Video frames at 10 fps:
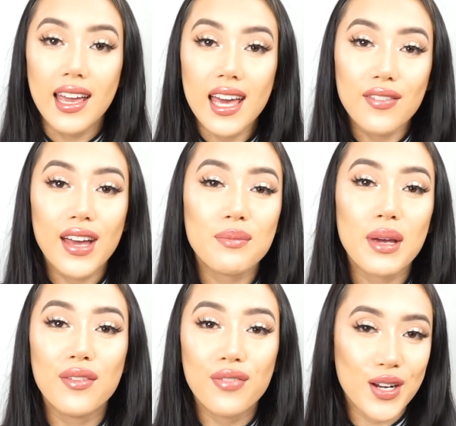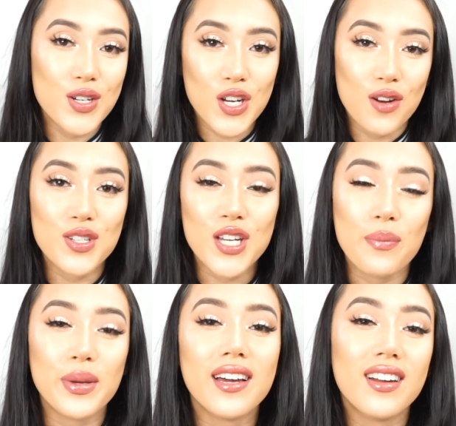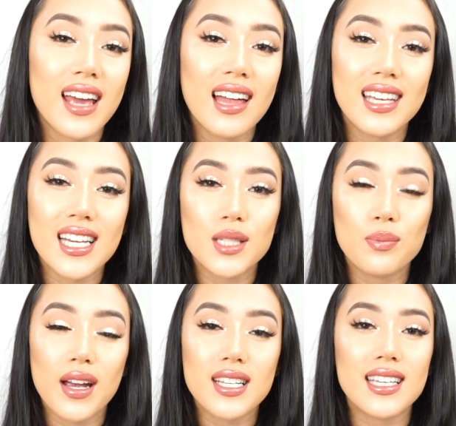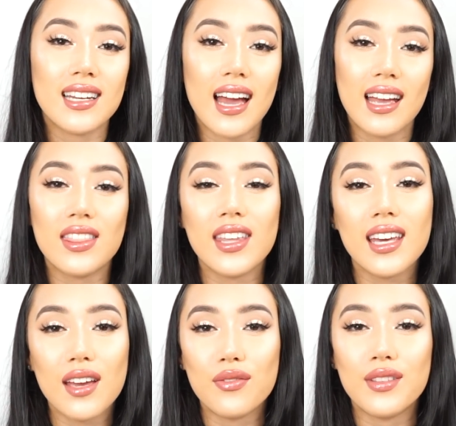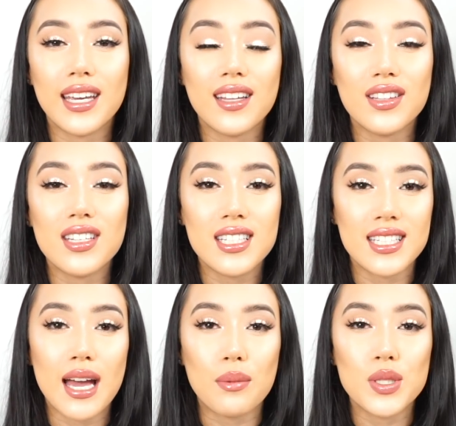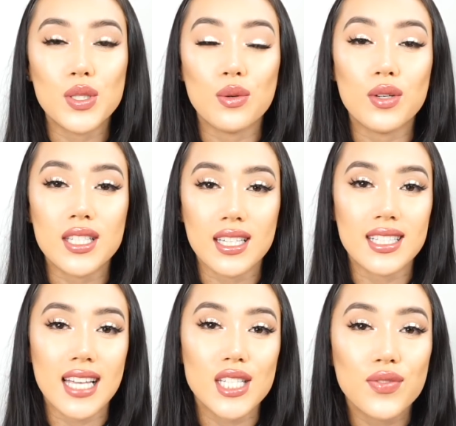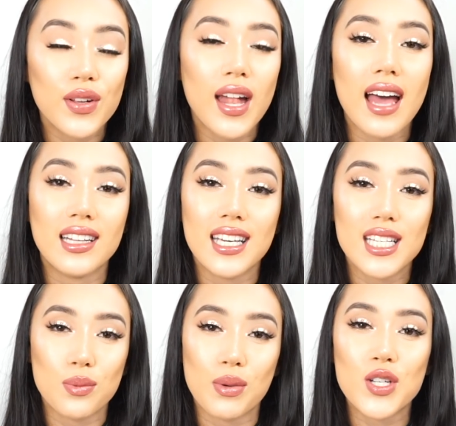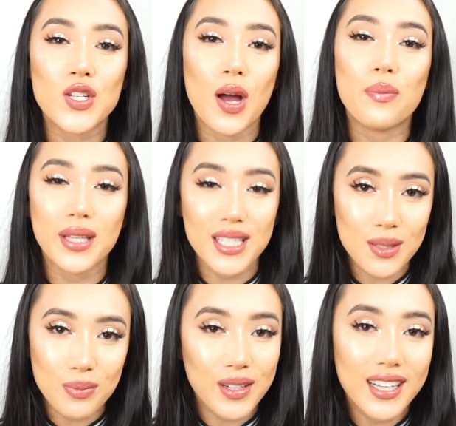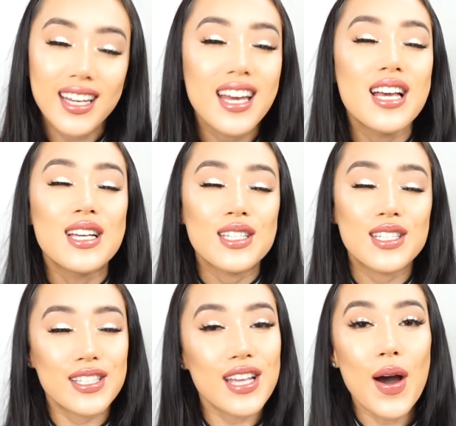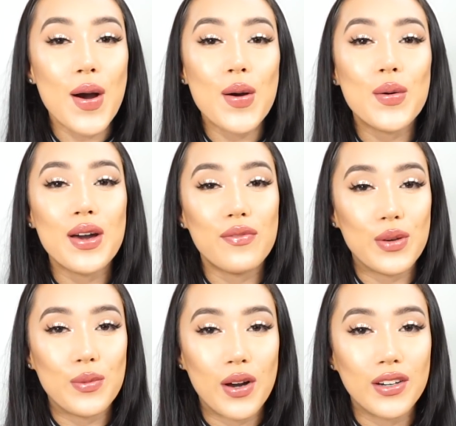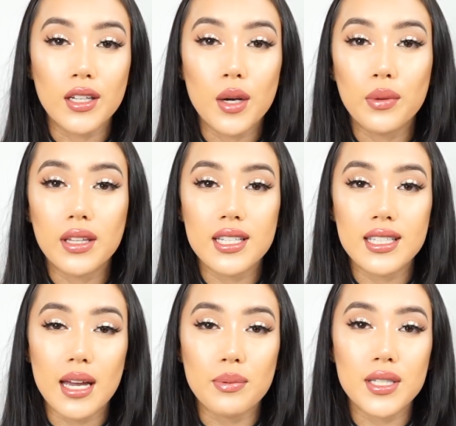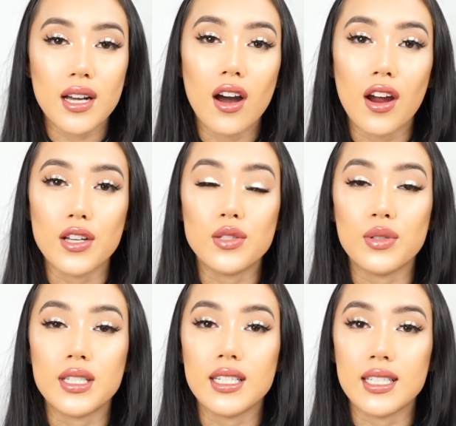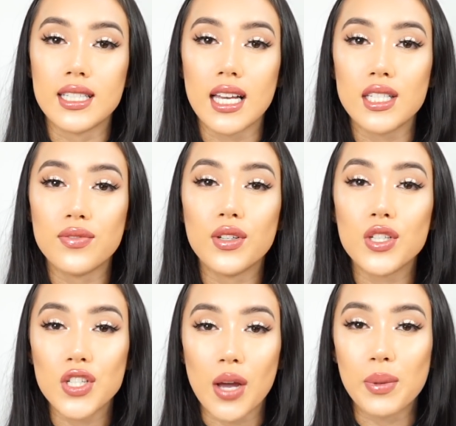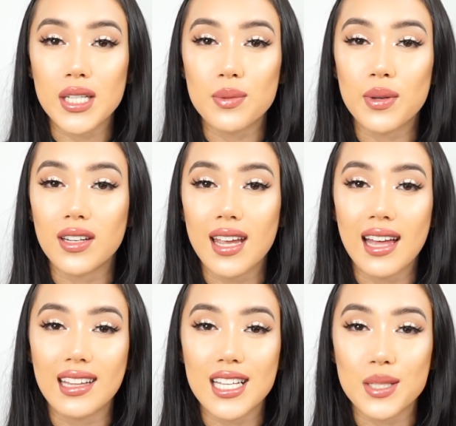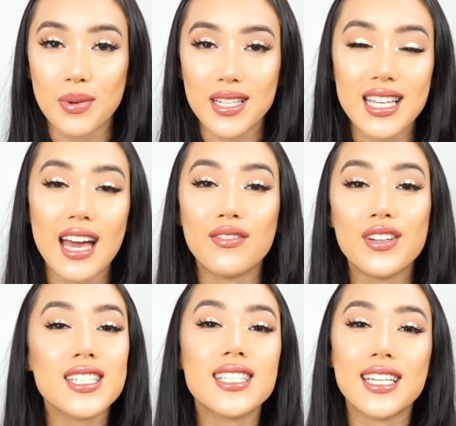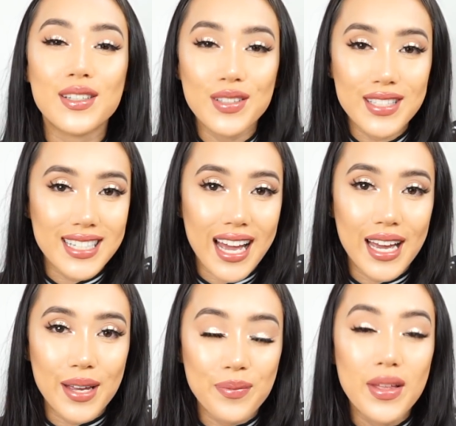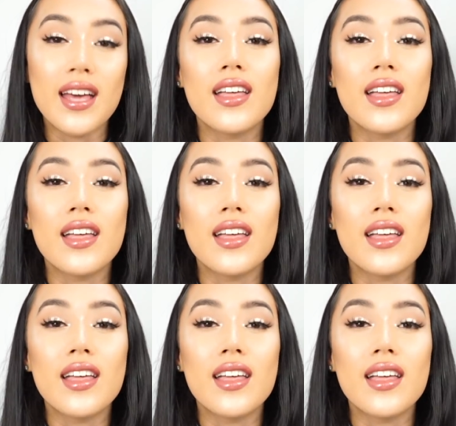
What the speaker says: I have had my fair share of shopping on AliExpress, and I think I've nailed the steps to a successful AliExpress shopping spree. So if you want to know what the steps are to a successful shopping spree on AliExpress every single time,